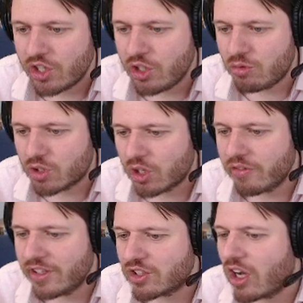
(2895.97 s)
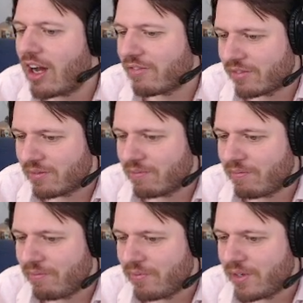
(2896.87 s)
You turn this off.
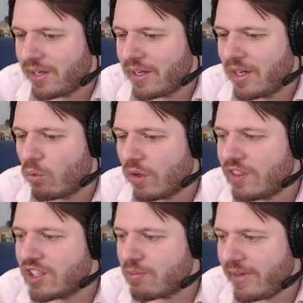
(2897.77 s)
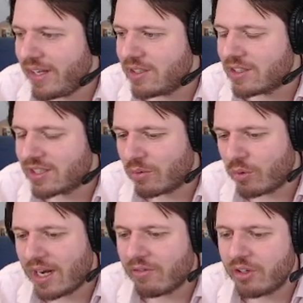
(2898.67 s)
What this means is that
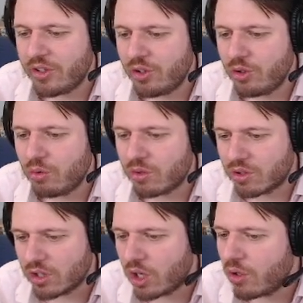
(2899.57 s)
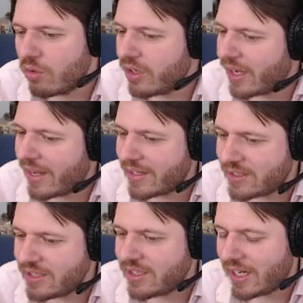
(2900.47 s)
whenever you load a
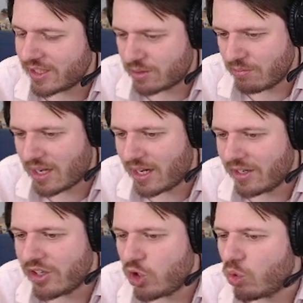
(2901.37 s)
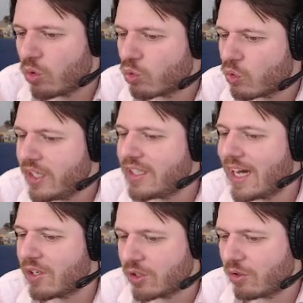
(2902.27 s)
TTS mod, you will
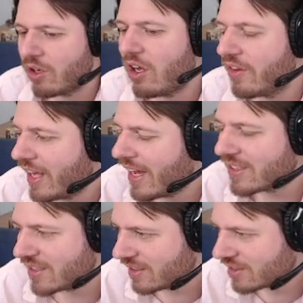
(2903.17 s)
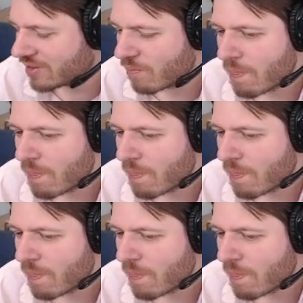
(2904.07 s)
re-download all the assets.